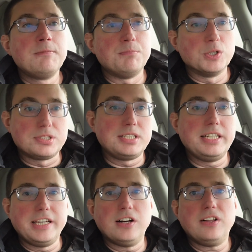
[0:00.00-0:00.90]
both the
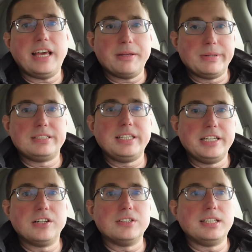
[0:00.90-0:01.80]
CDL, and my
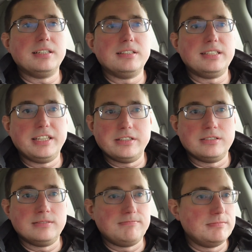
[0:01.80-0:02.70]
CDL is
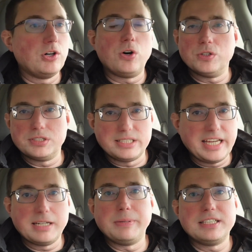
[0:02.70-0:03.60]
in all the
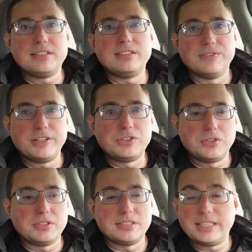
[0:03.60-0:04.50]
databases, the
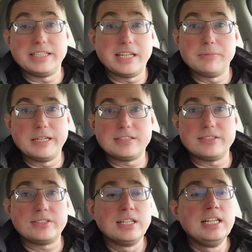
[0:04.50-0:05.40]
federal and state
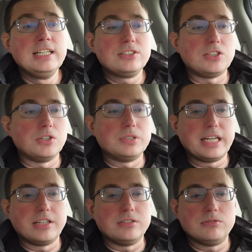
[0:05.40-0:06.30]
databases, so
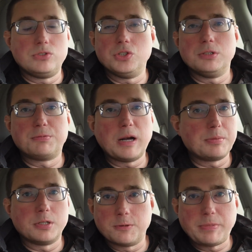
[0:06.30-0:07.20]
they can do the
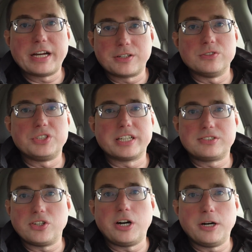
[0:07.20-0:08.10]
proper background
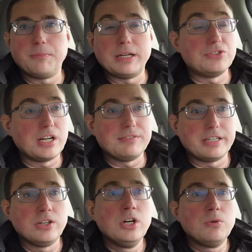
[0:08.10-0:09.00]
checks on my
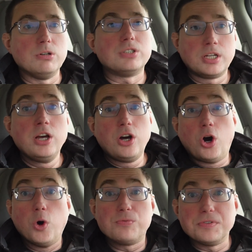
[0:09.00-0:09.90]
driving, which
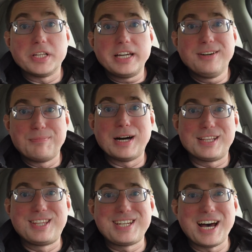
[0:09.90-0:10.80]
hopefully by
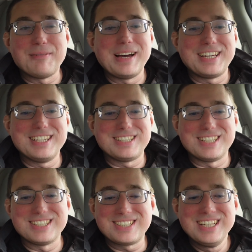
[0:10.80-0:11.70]
the time I get
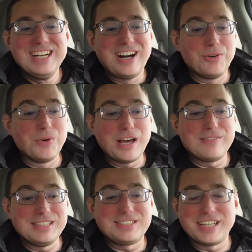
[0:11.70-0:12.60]
this, I won't
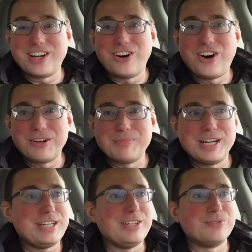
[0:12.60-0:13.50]
have anything on
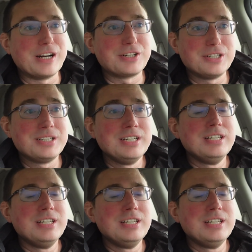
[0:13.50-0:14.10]
my record.